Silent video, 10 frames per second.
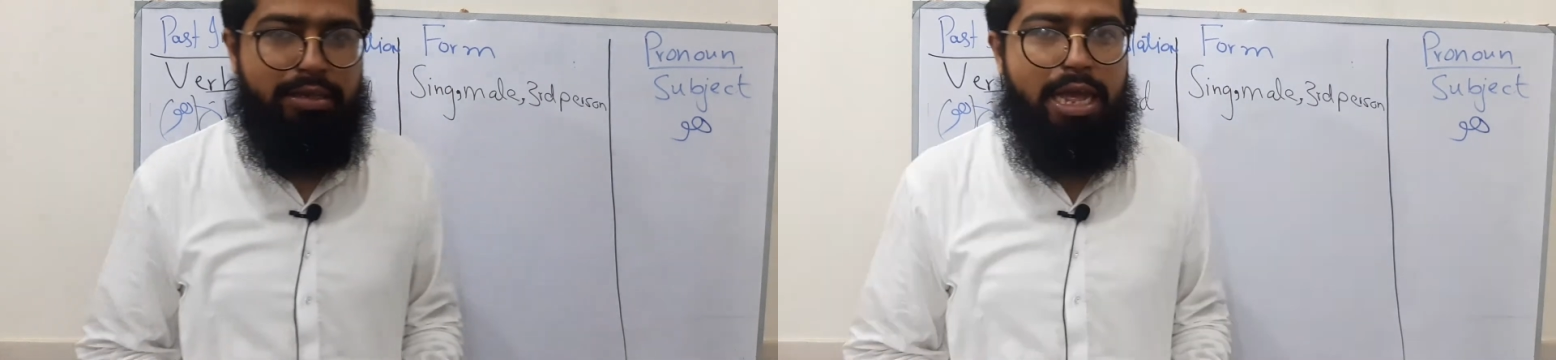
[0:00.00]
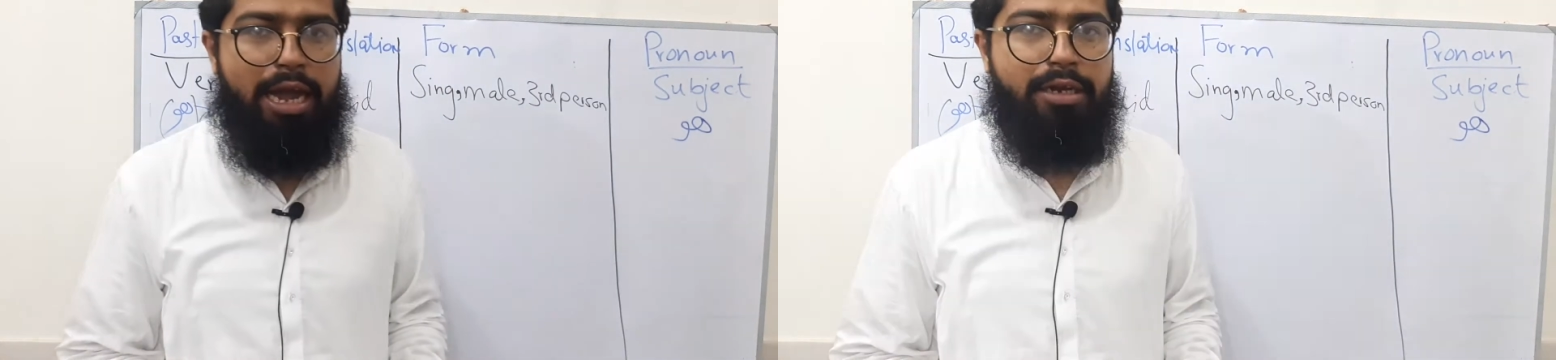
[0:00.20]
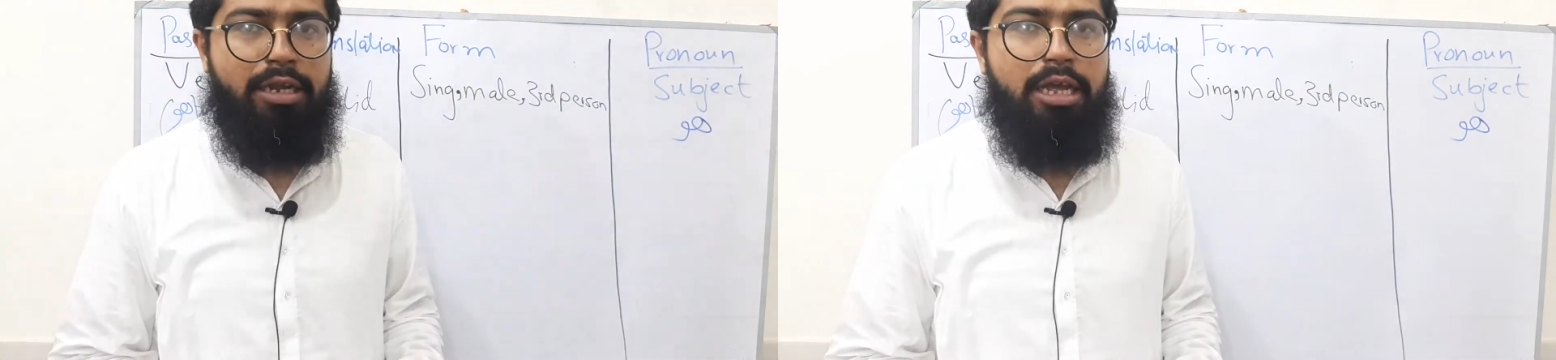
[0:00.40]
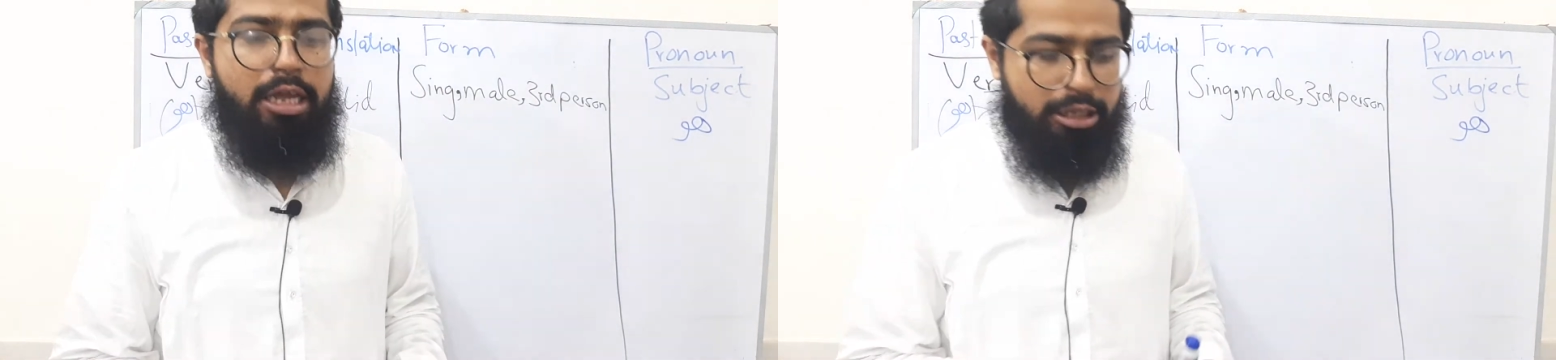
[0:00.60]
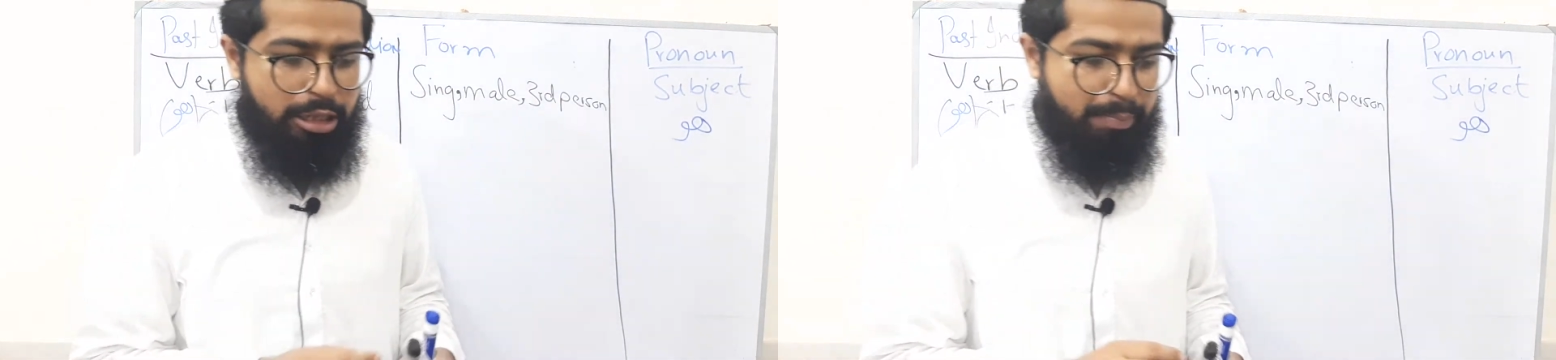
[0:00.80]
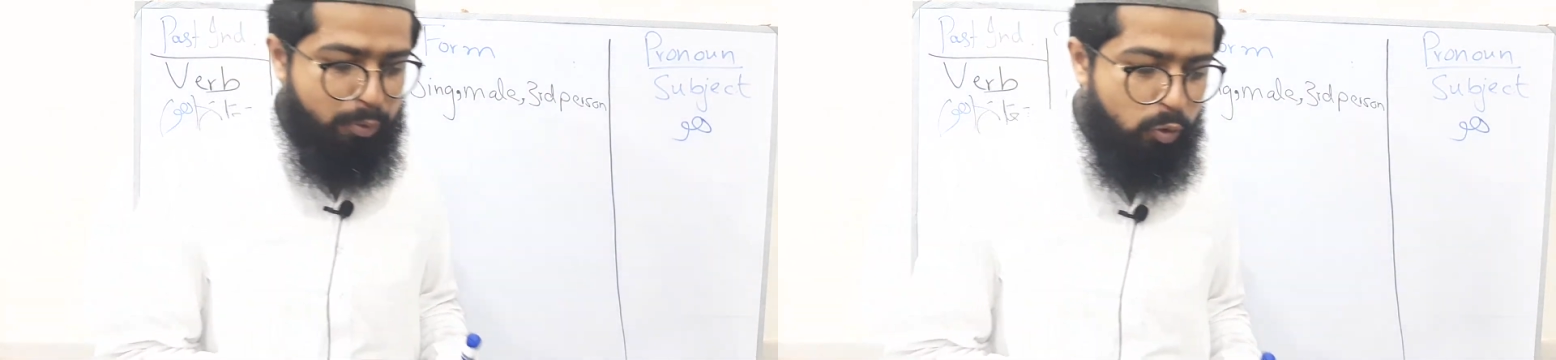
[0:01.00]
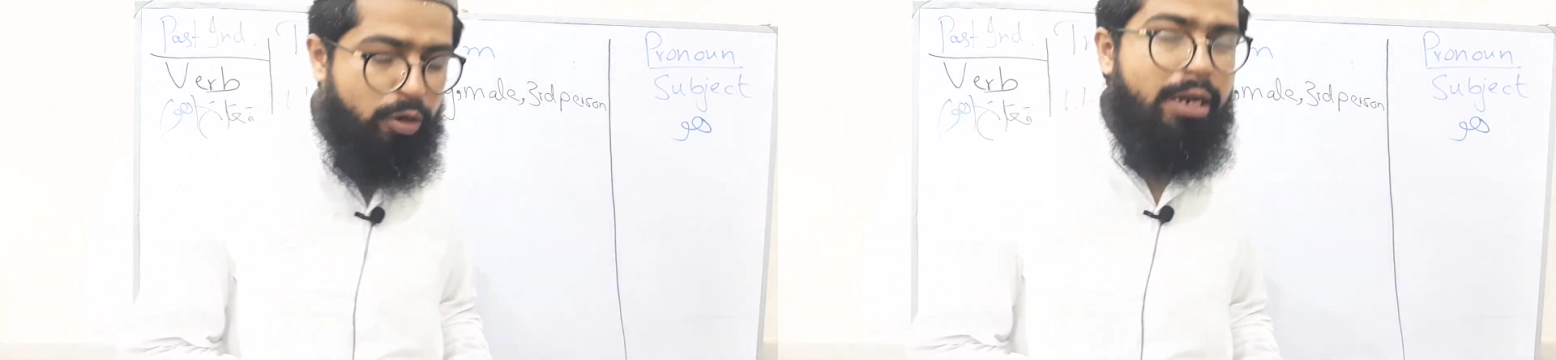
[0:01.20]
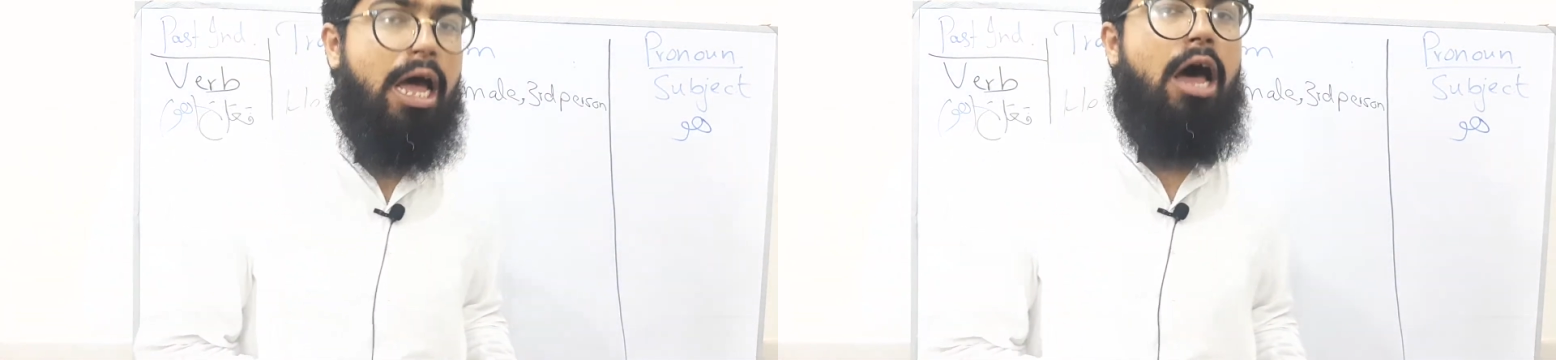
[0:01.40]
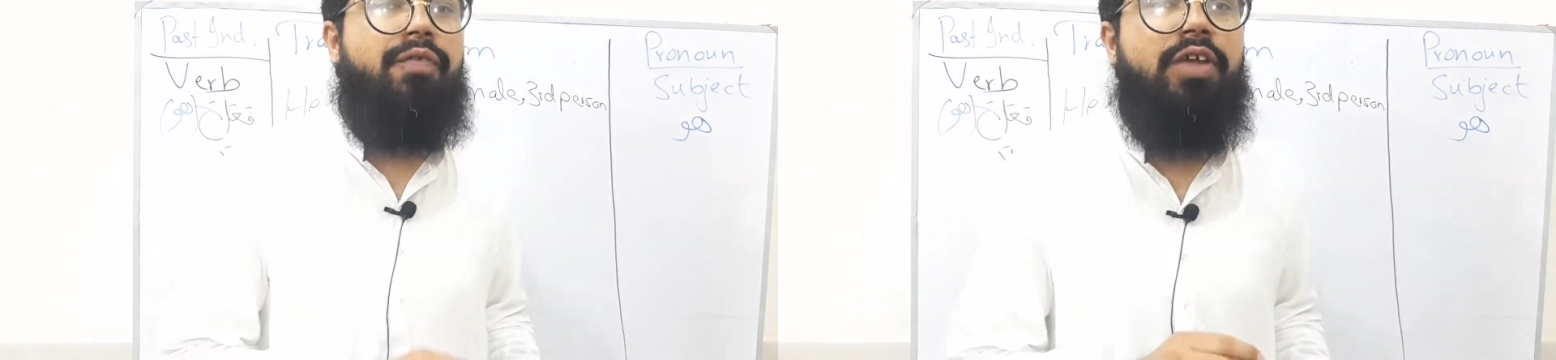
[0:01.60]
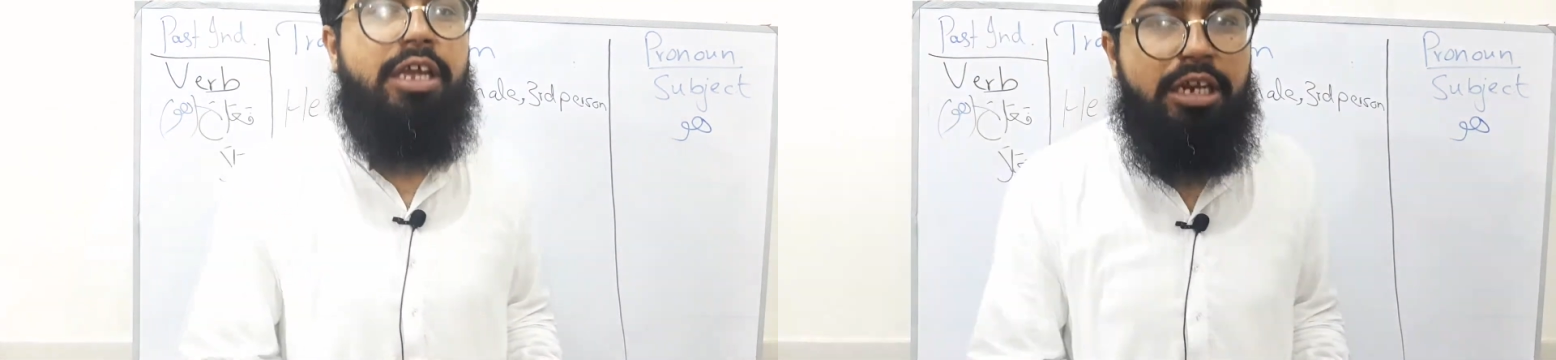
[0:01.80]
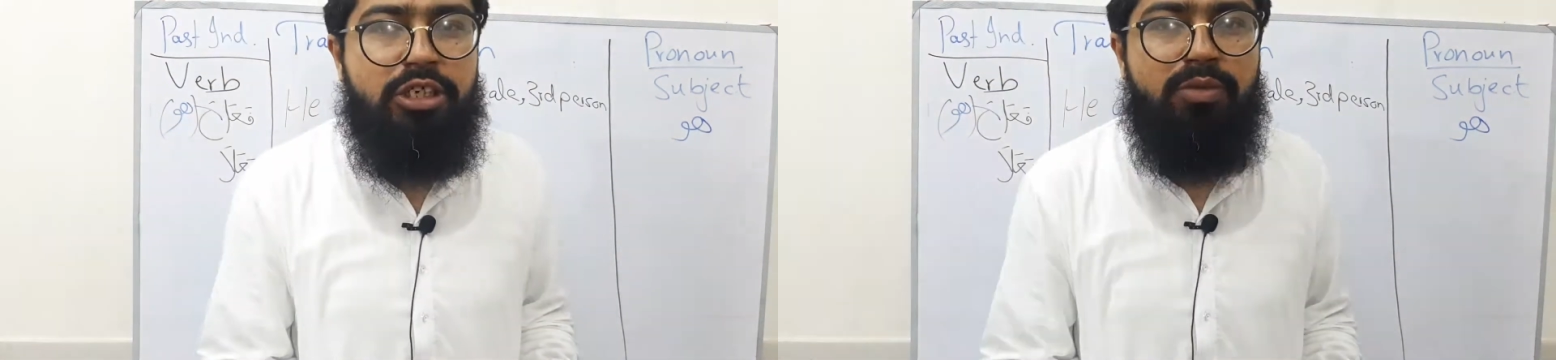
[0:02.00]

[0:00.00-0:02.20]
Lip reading: that the plural of English